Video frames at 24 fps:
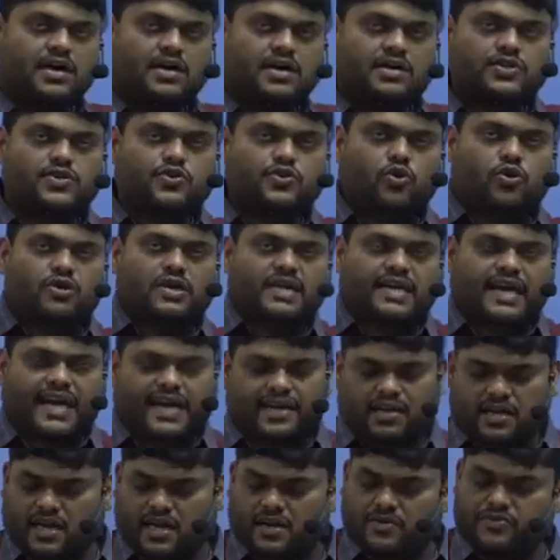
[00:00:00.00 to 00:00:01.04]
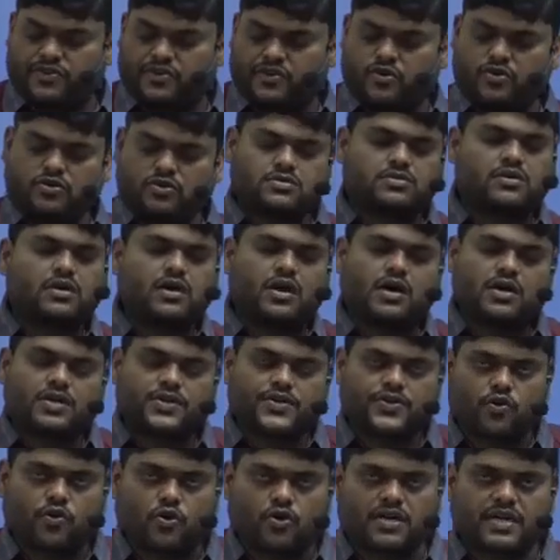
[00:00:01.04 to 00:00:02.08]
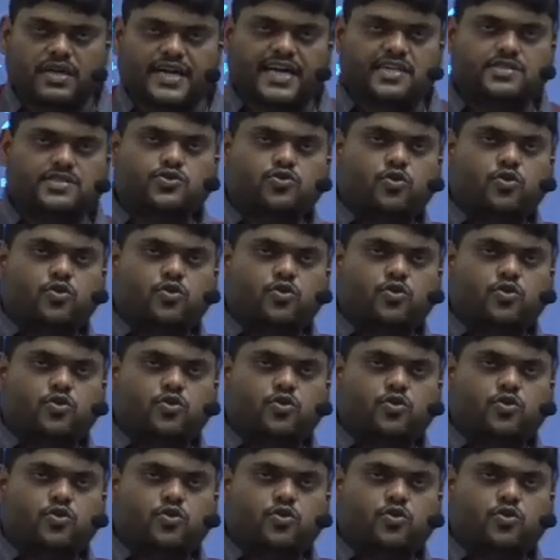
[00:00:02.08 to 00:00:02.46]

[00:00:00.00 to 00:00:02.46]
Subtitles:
don't get confused, don't get so